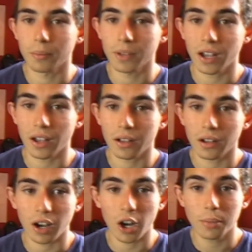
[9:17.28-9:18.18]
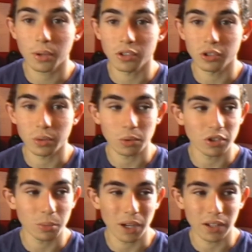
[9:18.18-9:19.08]
Yeah, I hope you enjoyed
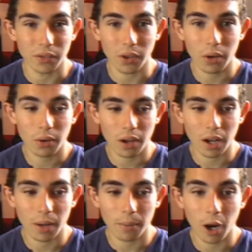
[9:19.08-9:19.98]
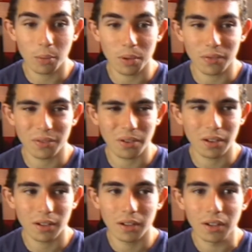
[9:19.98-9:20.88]
watching my interview. I hope you've
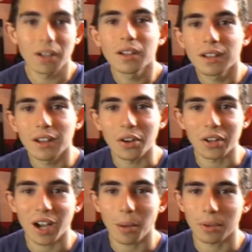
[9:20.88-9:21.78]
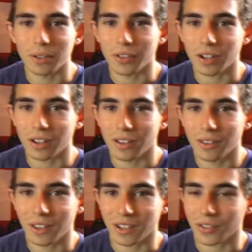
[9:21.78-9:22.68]
learnt a couple of
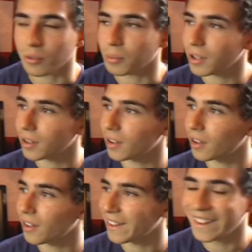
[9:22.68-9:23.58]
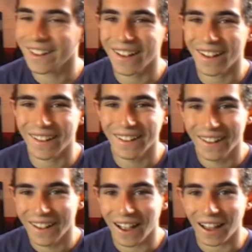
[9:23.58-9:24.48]
things from it.
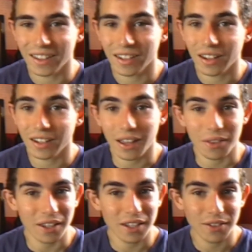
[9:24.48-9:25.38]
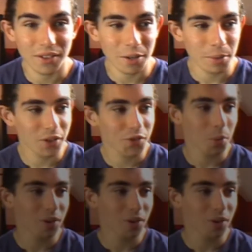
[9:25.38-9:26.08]
And yeah, thank you very much for